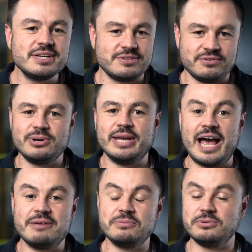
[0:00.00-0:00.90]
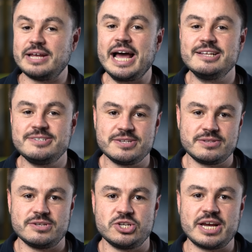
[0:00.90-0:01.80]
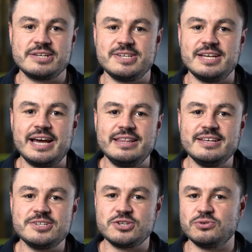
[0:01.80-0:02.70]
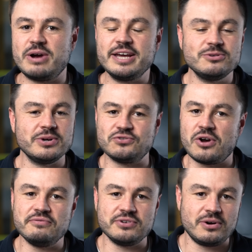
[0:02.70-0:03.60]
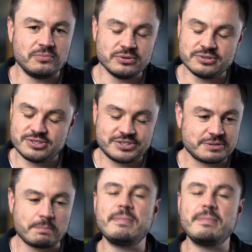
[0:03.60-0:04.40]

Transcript: is very capable, as is the chassis, and this terrain that we drove it on was just